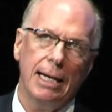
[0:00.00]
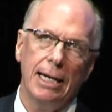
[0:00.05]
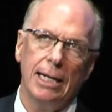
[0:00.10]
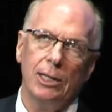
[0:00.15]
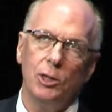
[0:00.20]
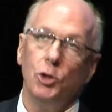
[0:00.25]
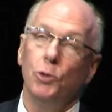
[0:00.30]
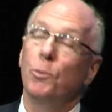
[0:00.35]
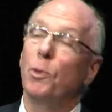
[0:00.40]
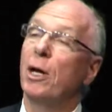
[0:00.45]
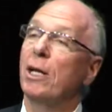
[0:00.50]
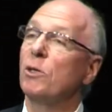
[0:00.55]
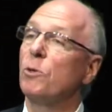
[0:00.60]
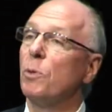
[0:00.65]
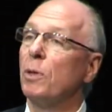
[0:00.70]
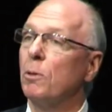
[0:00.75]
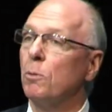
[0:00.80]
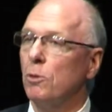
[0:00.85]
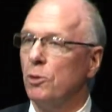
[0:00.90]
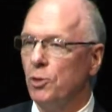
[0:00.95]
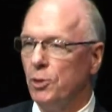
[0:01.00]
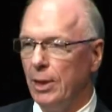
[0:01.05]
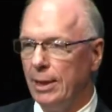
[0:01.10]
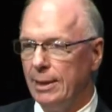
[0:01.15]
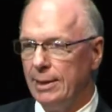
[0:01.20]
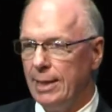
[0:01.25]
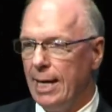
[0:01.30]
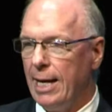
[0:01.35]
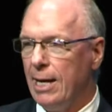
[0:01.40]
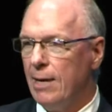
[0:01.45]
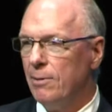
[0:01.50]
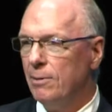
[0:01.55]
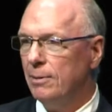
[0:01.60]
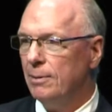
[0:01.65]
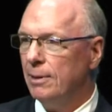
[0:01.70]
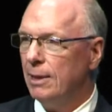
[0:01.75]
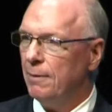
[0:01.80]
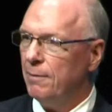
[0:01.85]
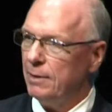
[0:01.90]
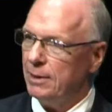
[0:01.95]
New Brunswick will shut down.
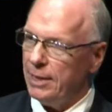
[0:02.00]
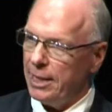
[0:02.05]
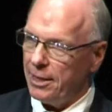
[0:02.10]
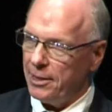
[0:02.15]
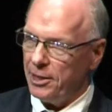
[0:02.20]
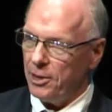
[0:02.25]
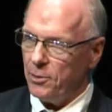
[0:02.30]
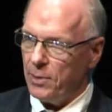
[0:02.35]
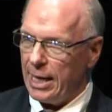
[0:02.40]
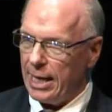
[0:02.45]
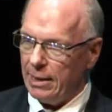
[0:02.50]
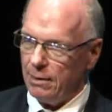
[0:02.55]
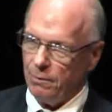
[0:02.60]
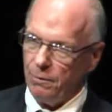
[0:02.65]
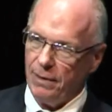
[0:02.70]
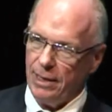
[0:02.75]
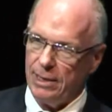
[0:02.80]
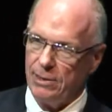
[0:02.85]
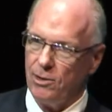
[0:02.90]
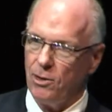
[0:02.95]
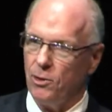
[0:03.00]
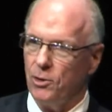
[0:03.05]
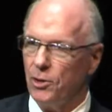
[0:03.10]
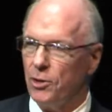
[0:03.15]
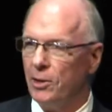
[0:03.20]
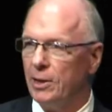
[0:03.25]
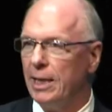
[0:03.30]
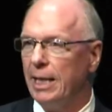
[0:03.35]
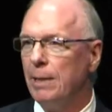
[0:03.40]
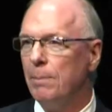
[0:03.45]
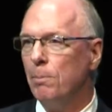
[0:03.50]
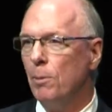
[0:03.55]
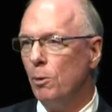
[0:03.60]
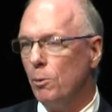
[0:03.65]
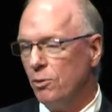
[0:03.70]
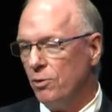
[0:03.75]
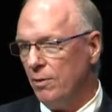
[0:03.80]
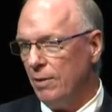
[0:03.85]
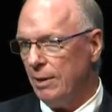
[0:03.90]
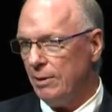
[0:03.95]
If Ontario hadn't phased out early,
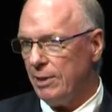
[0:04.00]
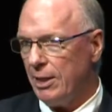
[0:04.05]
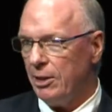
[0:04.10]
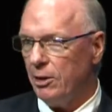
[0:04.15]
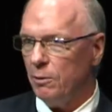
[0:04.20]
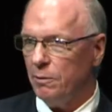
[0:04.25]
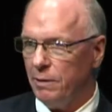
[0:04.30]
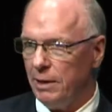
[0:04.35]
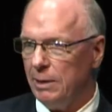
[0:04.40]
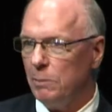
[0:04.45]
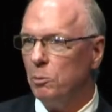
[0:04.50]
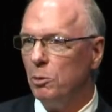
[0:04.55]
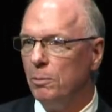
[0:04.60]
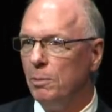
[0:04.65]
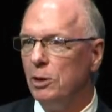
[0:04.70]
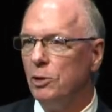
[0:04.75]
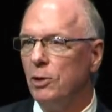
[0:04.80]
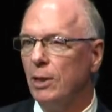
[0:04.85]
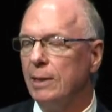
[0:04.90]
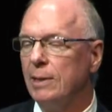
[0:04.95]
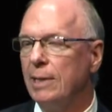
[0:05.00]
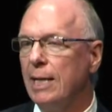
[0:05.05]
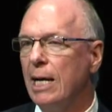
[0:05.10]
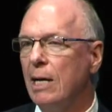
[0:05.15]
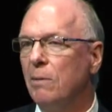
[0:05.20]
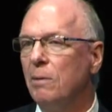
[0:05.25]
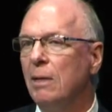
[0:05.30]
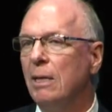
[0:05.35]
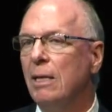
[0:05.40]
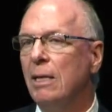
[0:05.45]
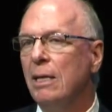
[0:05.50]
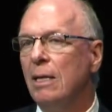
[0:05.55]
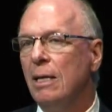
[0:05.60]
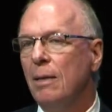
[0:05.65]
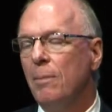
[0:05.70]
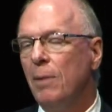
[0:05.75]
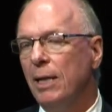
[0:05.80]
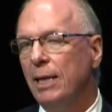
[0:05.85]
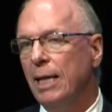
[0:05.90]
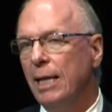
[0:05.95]
most of the Ontario fleet would be shut down
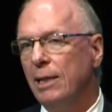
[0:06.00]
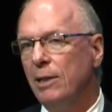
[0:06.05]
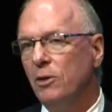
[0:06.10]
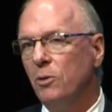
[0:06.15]
by the end of